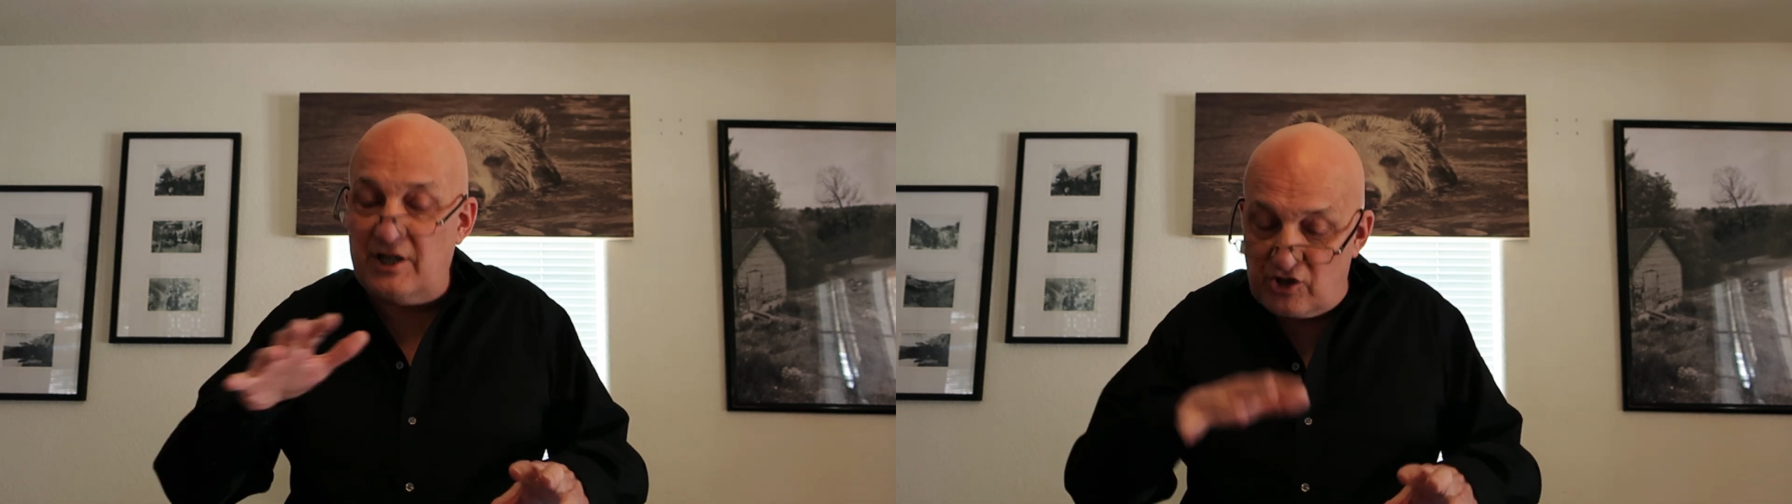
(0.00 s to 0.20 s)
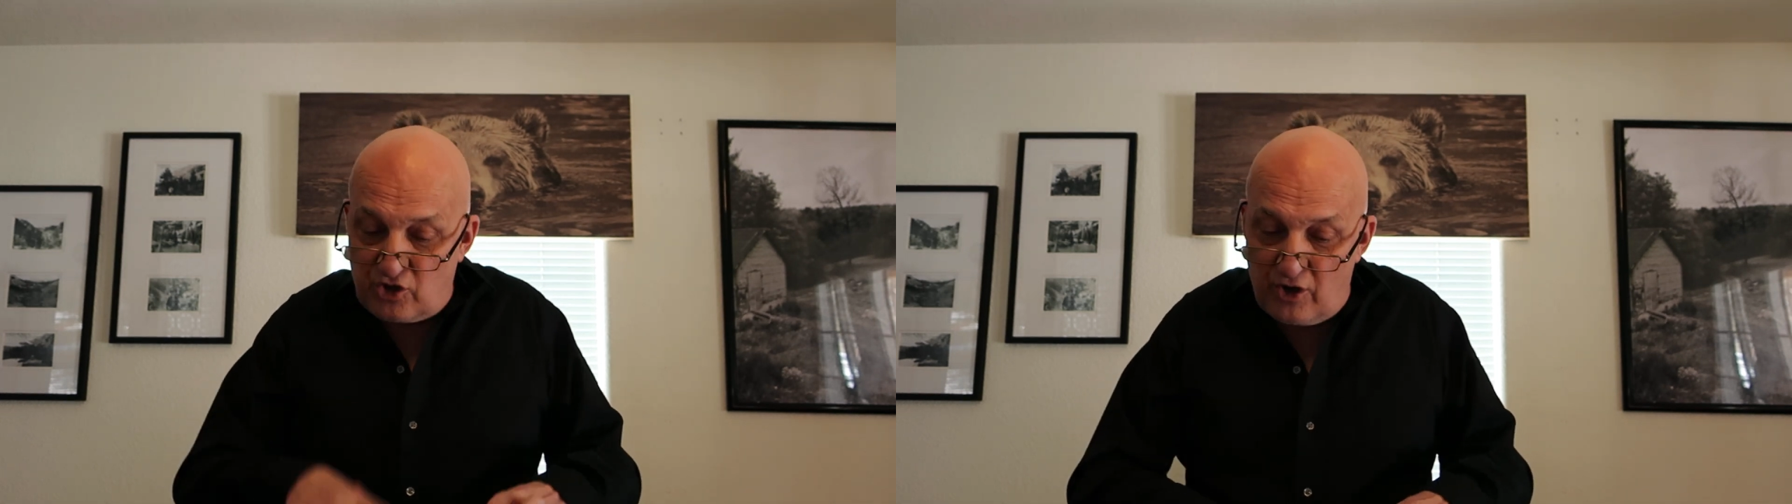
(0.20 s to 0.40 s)

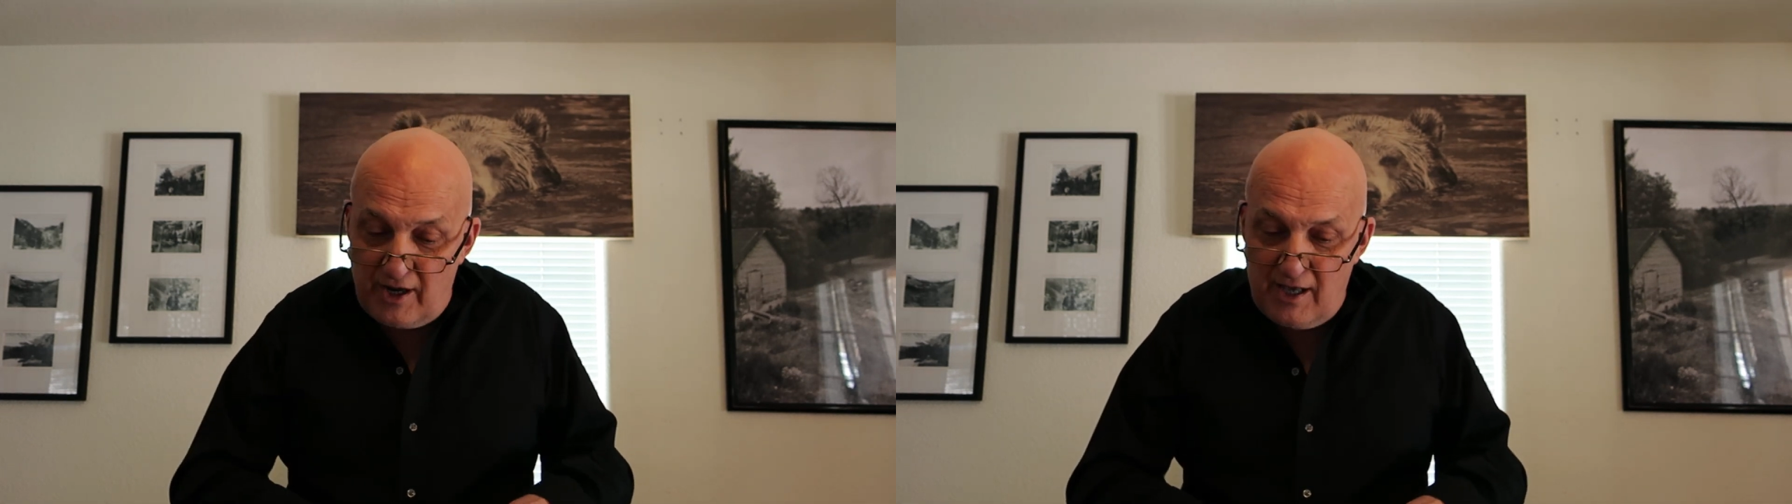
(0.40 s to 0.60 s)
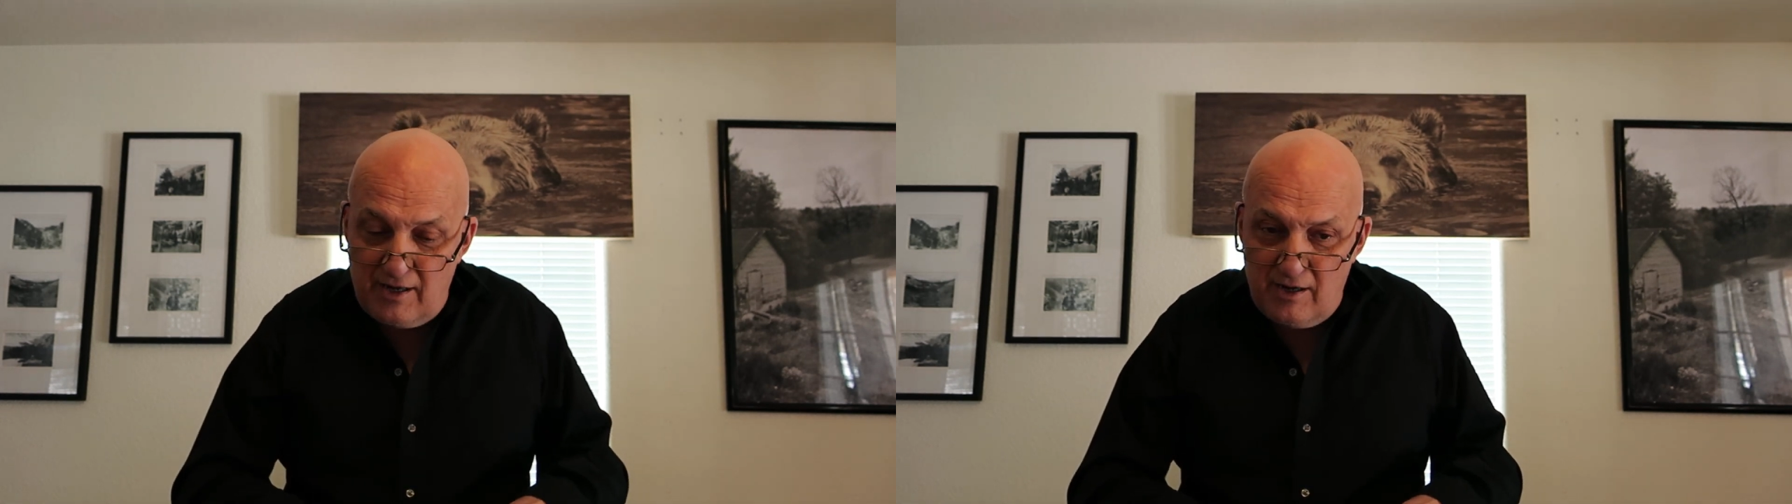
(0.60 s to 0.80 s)
it's going
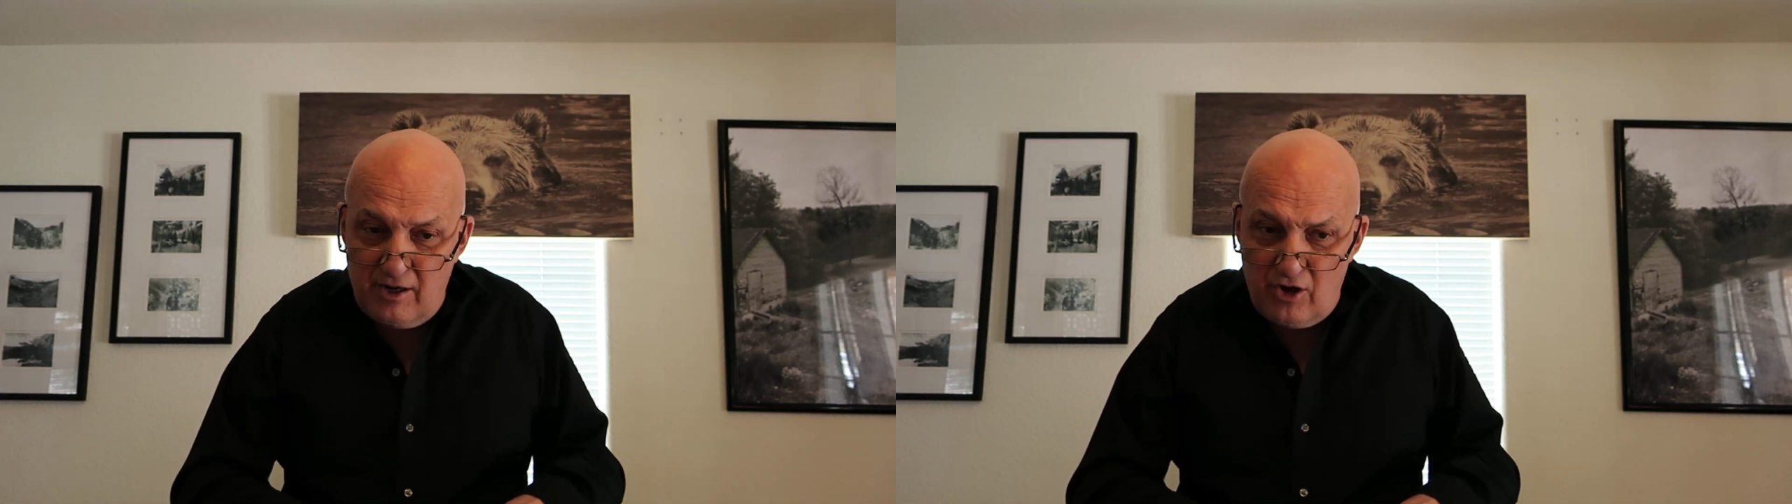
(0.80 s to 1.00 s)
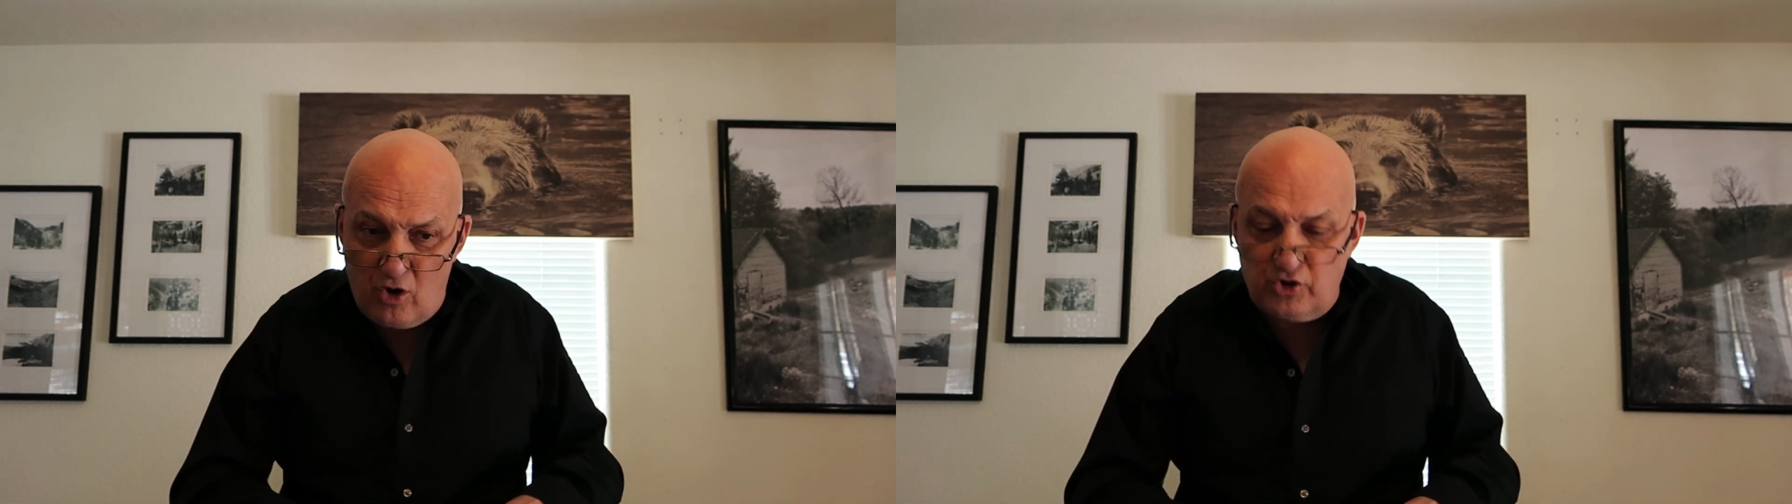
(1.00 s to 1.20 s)
to hit in
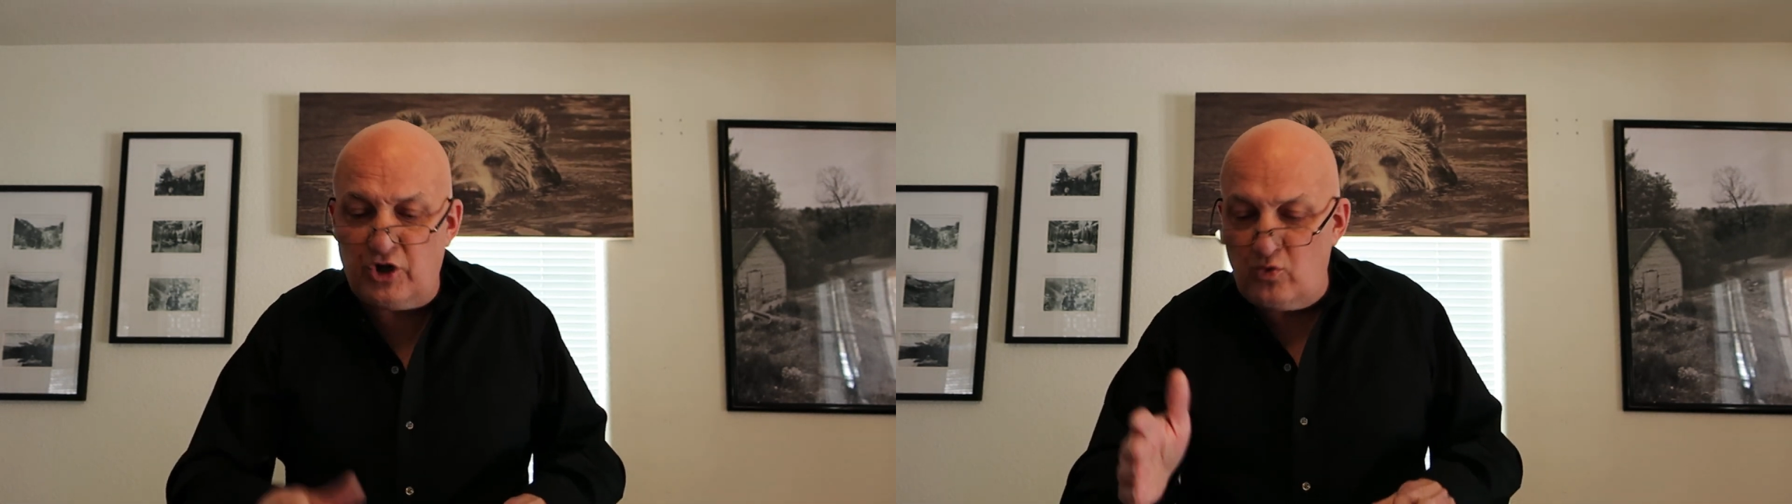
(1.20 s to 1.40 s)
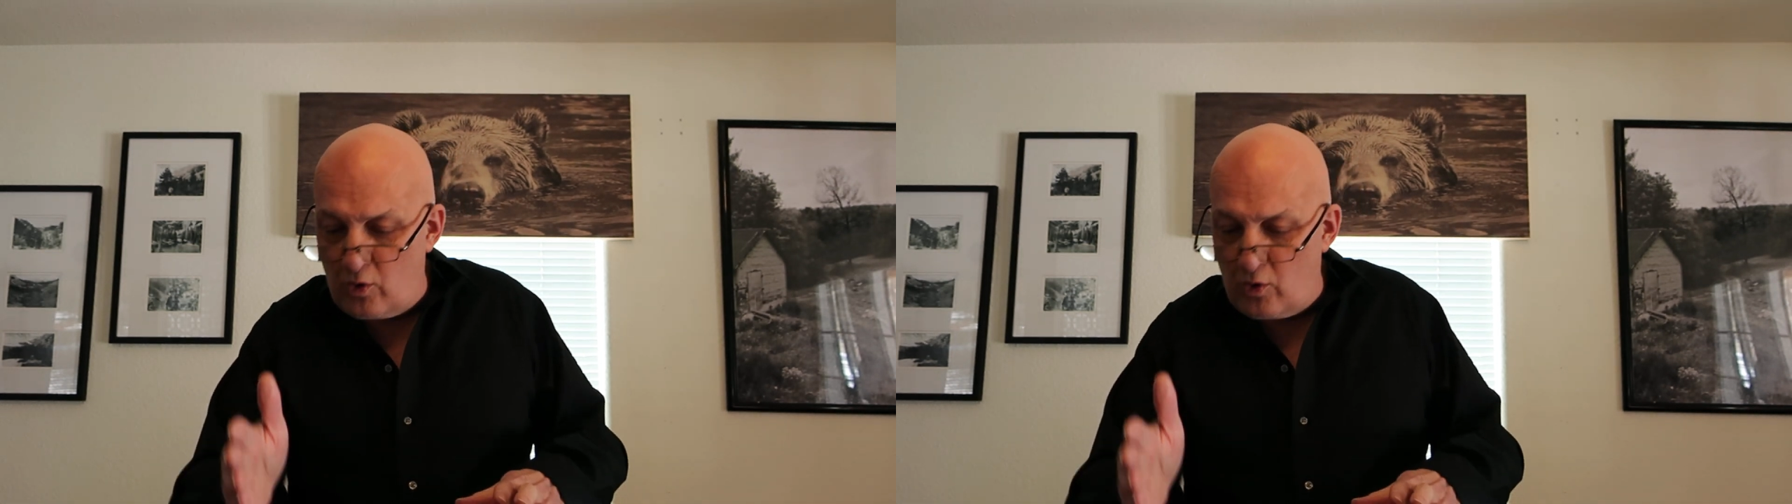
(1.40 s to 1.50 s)
an ocean.